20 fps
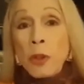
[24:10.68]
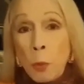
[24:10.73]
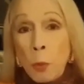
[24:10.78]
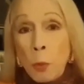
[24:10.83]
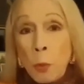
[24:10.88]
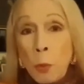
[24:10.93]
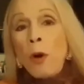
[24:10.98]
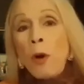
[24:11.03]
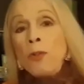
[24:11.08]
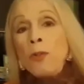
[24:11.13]

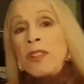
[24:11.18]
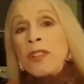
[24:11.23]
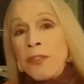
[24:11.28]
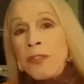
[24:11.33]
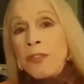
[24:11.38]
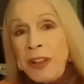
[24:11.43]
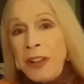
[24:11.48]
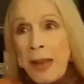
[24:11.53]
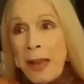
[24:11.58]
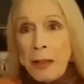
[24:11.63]
Hormones,
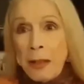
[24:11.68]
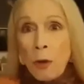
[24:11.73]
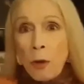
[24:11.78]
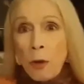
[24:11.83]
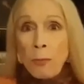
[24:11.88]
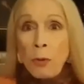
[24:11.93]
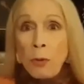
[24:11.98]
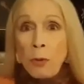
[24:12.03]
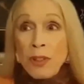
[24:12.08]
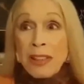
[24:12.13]
female
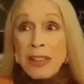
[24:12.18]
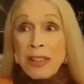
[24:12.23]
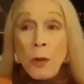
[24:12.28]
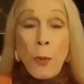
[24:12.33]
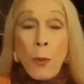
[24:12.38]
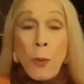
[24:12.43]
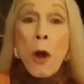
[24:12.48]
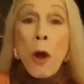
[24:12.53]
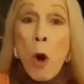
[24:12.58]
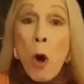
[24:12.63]
hormones.
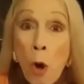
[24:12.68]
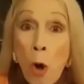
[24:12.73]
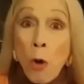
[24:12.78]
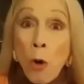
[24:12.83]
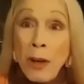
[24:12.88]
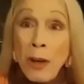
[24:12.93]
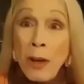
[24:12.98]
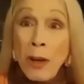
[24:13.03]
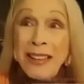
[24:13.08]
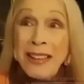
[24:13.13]
We are
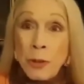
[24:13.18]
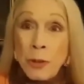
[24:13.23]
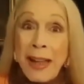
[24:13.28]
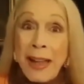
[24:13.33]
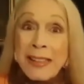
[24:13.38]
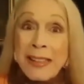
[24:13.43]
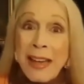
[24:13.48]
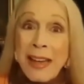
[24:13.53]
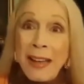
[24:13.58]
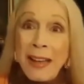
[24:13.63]
all, to an
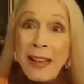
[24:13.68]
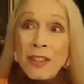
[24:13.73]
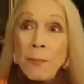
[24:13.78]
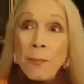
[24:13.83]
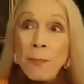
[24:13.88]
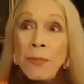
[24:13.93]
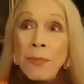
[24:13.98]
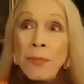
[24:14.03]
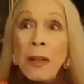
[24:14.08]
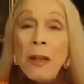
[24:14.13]
extent,
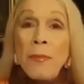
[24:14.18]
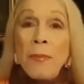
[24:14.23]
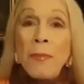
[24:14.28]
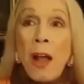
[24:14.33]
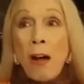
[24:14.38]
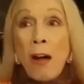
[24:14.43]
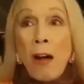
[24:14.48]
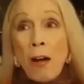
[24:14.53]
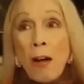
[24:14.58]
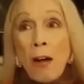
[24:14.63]

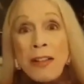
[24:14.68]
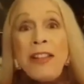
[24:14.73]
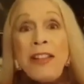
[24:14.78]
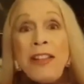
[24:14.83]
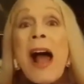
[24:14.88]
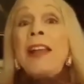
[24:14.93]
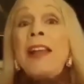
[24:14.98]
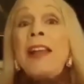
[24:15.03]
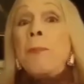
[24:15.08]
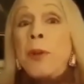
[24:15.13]
are
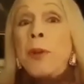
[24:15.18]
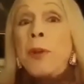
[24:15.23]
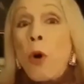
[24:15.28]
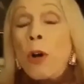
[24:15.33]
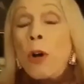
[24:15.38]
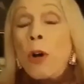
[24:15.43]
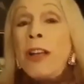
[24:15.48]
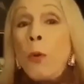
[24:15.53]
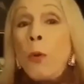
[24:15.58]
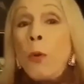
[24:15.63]
neither
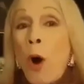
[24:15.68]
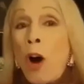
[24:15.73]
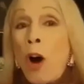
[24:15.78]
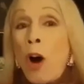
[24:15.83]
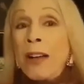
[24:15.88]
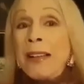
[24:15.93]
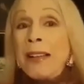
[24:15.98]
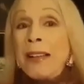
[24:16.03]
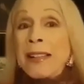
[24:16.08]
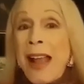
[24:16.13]
purely
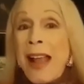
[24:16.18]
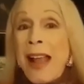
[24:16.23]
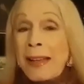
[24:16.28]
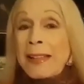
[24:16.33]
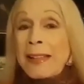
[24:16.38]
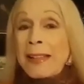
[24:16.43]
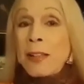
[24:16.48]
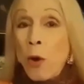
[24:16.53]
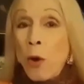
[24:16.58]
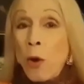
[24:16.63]
one
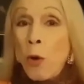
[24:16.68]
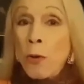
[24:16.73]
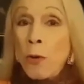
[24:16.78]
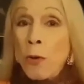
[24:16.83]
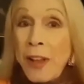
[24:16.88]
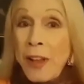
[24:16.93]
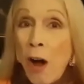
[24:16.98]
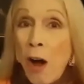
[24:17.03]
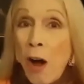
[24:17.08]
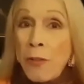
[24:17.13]
sex or
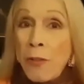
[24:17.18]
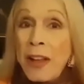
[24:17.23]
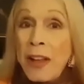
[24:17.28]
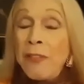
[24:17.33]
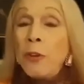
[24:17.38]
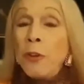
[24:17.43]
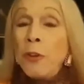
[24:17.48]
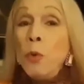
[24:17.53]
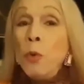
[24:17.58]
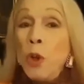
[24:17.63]
the other,
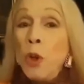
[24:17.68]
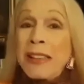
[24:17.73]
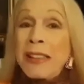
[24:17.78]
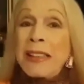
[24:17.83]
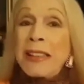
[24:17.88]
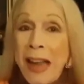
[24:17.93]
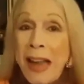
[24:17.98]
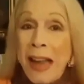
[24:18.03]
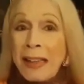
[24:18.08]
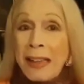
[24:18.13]
if you look at
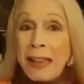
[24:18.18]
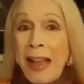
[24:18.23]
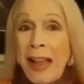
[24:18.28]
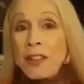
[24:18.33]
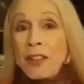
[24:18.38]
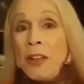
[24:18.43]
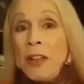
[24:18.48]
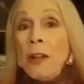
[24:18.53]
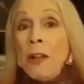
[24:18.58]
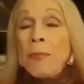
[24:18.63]
it like
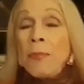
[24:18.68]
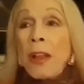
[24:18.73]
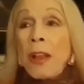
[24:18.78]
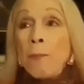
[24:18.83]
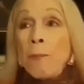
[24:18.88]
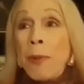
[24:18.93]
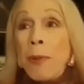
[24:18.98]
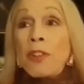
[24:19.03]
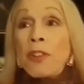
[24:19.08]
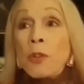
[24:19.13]
that.
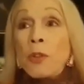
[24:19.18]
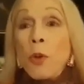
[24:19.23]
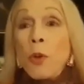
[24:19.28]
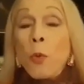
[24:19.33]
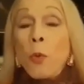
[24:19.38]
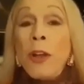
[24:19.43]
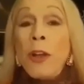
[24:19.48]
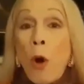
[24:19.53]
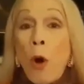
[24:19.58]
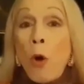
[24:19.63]
But
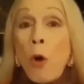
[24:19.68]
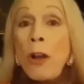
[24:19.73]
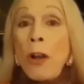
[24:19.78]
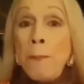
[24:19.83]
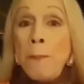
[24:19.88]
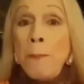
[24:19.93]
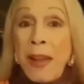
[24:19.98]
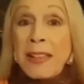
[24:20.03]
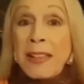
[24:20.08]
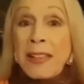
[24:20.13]
we all
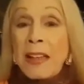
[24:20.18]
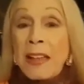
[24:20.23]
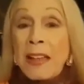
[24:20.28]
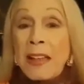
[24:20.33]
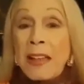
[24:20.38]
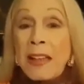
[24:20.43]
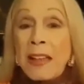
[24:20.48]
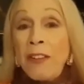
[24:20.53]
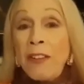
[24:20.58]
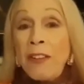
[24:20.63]

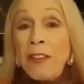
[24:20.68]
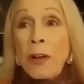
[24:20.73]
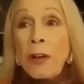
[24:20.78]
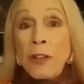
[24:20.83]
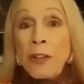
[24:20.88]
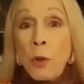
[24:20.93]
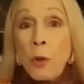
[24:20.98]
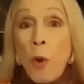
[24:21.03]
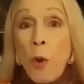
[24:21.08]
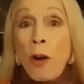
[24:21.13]
basically fall
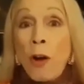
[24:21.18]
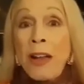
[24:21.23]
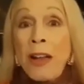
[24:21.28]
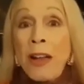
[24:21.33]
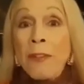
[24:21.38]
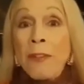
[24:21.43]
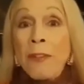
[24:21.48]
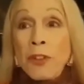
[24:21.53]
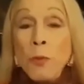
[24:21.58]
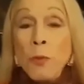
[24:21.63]
into one
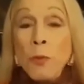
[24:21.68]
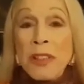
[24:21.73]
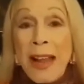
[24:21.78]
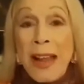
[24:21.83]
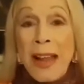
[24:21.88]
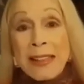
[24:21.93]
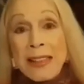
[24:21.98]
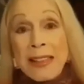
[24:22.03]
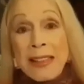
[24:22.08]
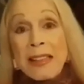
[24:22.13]
of two
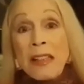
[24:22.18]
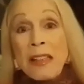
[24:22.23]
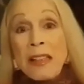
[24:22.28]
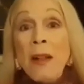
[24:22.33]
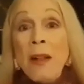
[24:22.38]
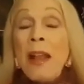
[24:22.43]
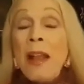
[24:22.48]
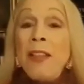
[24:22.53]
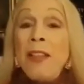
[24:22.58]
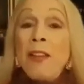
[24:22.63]
sexes.
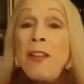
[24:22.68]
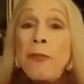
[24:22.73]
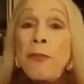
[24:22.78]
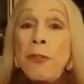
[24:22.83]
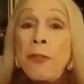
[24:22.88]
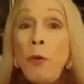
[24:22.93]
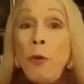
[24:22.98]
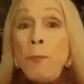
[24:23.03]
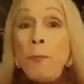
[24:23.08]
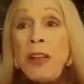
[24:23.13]
And the
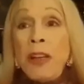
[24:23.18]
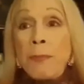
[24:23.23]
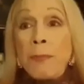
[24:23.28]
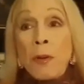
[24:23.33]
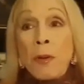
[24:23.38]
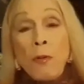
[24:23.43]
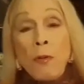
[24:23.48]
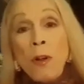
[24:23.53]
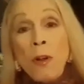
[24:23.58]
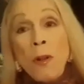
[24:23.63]
few people
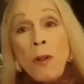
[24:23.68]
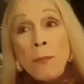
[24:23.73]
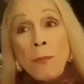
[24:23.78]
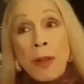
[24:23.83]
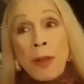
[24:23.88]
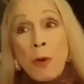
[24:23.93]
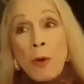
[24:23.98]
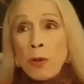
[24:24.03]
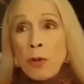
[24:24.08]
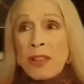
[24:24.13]
who,
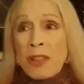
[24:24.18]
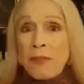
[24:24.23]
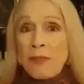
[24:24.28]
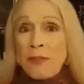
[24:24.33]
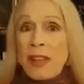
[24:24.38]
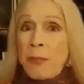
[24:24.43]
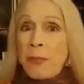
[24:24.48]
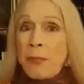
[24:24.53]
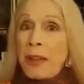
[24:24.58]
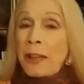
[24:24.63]
because of
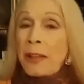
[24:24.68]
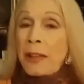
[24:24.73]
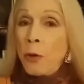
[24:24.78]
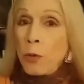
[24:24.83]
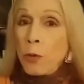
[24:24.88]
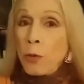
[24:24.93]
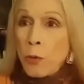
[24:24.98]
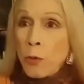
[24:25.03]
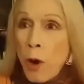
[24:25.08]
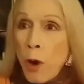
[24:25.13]
something that
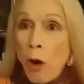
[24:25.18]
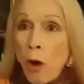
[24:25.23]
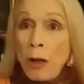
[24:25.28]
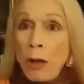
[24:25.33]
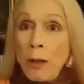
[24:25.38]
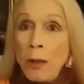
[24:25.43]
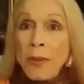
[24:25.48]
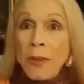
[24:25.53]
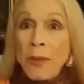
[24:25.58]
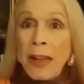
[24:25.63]
goes
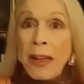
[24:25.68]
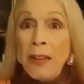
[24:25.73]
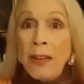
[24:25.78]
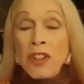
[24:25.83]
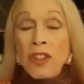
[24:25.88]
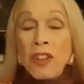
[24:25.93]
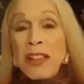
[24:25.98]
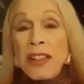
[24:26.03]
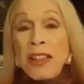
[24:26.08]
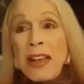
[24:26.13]
wrong in
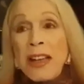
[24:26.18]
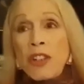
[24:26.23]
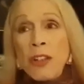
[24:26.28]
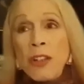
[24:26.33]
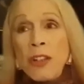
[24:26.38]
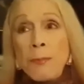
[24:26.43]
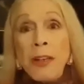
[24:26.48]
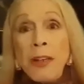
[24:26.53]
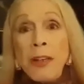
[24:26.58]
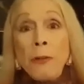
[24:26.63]
the
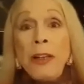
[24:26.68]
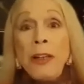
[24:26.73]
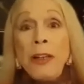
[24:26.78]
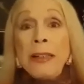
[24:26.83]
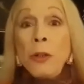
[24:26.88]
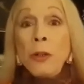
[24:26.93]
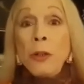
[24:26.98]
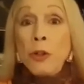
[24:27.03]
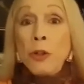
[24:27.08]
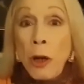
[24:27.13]
gestational
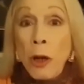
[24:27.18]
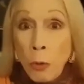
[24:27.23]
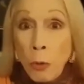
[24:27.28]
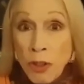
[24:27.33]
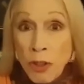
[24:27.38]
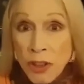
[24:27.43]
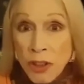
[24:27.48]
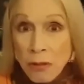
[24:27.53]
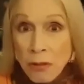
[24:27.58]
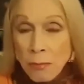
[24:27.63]
period,
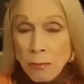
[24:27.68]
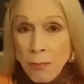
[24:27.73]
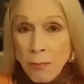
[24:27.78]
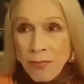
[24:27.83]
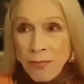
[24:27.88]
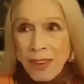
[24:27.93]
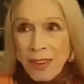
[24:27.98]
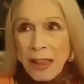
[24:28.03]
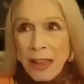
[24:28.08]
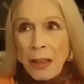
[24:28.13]
don't,
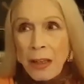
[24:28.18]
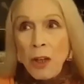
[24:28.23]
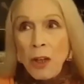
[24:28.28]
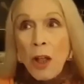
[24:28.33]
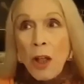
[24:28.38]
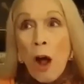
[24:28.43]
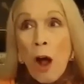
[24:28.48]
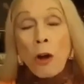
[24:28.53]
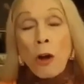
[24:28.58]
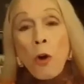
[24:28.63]

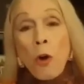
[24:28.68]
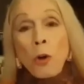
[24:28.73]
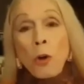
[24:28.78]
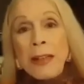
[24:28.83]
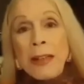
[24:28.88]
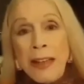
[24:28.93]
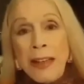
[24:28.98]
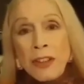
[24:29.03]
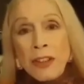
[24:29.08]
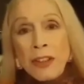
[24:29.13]
are
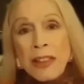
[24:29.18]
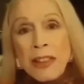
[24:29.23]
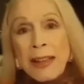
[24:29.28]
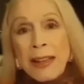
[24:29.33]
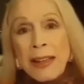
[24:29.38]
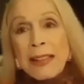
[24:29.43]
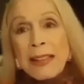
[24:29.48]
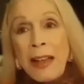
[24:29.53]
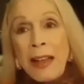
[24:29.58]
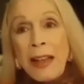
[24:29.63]
called
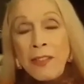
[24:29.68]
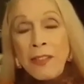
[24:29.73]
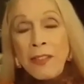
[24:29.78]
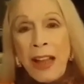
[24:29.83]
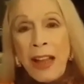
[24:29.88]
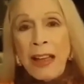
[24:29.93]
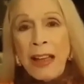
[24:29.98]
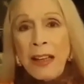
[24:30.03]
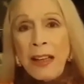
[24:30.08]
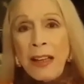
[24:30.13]
intersex. And
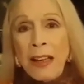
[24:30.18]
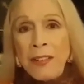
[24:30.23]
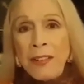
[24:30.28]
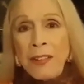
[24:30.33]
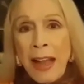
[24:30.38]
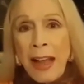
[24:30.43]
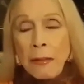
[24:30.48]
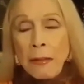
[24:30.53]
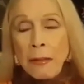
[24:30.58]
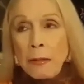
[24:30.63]
they
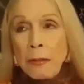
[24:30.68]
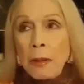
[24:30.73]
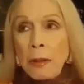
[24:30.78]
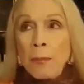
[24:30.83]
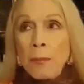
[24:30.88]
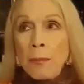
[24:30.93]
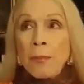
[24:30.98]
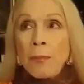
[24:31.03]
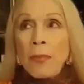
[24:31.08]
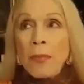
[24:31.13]
then,
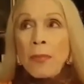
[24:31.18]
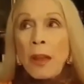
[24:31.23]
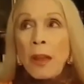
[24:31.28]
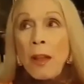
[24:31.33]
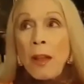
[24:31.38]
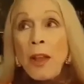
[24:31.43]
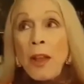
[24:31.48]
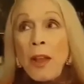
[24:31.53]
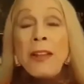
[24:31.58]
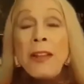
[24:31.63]

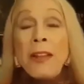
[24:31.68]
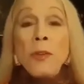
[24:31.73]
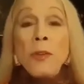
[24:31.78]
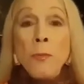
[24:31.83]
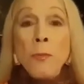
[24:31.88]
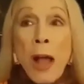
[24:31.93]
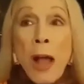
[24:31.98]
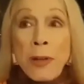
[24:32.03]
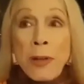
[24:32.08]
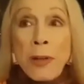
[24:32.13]

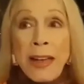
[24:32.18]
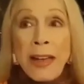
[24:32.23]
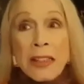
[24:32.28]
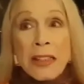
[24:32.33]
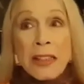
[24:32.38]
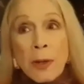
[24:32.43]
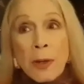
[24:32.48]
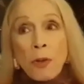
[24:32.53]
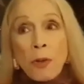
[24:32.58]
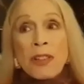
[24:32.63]
nowadays,
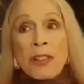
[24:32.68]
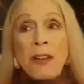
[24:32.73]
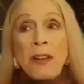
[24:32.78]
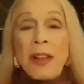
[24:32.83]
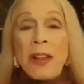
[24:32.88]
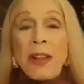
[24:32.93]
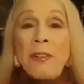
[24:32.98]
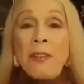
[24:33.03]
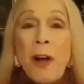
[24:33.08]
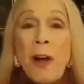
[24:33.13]
because
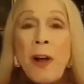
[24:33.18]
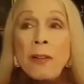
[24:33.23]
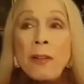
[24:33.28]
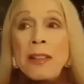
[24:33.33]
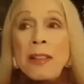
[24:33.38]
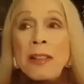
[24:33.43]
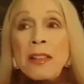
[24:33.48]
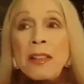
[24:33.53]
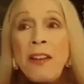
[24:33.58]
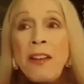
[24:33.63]
of the
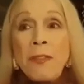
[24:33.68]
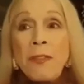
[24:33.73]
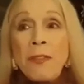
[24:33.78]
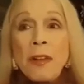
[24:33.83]
advances of